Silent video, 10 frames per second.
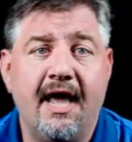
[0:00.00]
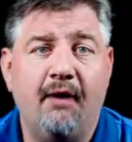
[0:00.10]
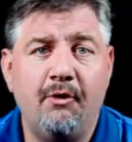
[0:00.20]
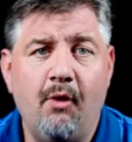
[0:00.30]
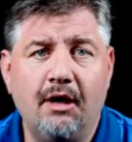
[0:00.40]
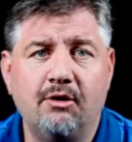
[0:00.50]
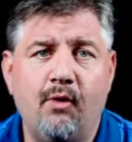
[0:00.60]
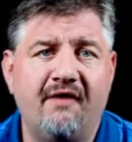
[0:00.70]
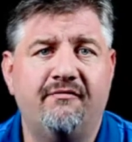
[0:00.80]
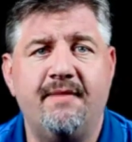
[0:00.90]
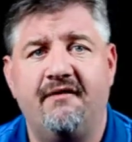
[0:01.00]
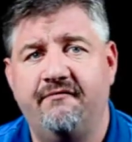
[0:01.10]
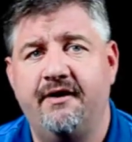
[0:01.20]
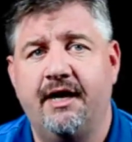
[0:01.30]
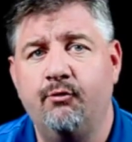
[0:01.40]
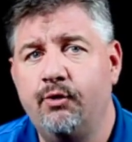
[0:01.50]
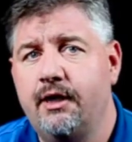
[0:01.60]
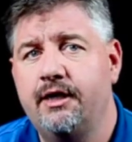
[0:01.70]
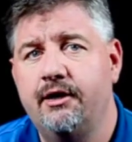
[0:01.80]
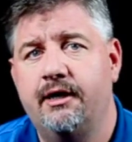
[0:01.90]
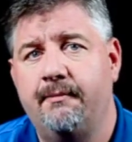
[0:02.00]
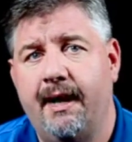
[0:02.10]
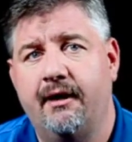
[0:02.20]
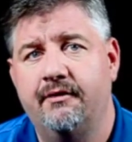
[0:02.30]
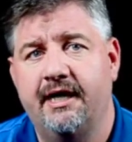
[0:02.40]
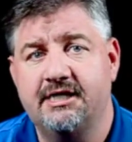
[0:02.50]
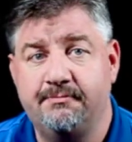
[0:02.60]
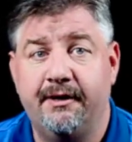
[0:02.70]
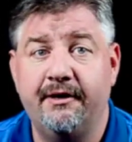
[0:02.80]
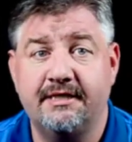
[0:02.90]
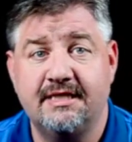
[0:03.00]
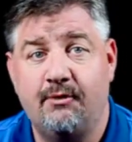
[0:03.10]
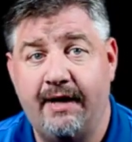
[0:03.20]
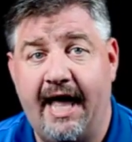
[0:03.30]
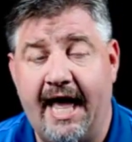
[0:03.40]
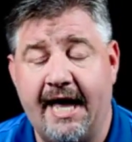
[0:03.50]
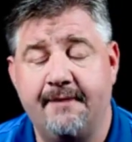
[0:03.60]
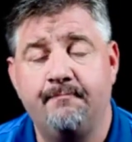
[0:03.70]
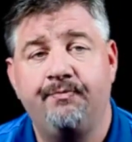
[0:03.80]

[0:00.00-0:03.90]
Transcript: And we walked away from that feeling really good about the experience that we had.